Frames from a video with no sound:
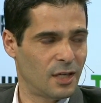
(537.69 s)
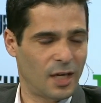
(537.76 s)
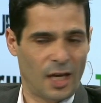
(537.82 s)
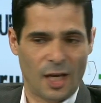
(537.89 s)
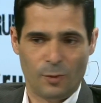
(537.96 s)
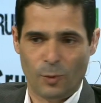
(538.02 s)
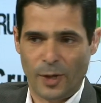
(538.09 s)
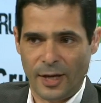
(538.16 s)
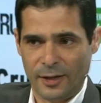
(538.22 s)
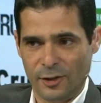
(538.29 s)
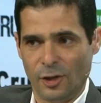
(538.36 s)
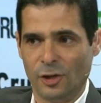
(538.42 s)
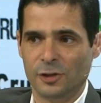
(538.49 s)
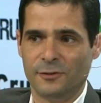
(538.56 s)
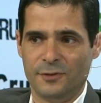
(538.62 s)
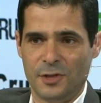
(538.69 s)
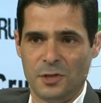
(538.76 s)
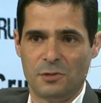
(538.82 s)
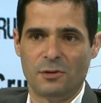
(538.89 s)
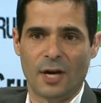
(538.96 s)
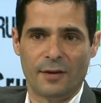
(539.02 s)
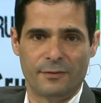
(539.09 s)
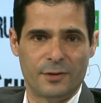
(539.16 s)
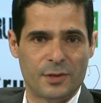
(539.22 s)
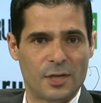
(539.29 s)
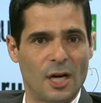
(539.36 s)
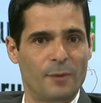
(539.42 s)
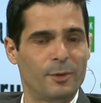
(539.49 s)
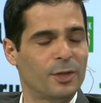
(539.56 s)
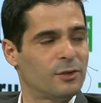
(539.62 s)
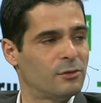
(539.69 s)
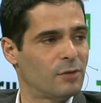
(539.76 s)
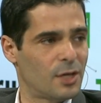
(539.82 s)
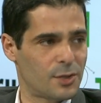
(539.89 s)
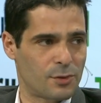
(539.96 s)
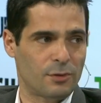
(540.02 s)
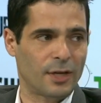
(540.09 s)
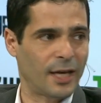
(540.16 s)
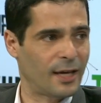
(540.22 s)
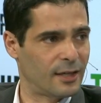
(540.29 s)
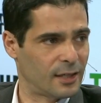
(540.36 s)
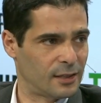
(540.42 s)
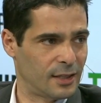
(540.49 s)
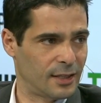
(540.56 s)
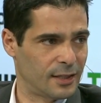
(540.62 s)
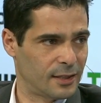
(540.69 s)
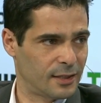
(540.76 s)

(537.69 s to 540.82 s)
and we had all of these drivers coming to us organically.